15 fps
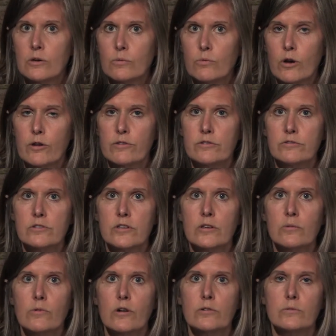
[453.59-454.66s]
where the
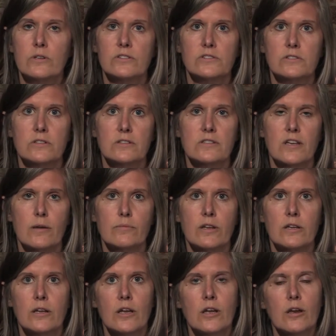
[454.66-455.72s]
drinking water wells are
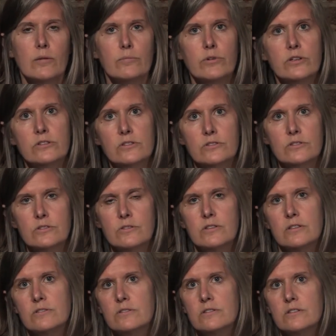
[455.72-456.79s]
contaminated, and bring those two
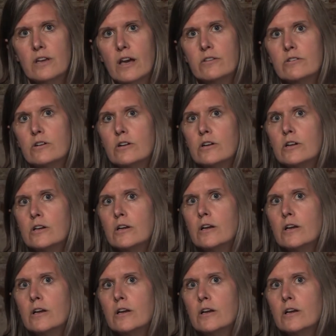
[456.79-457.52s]
things together.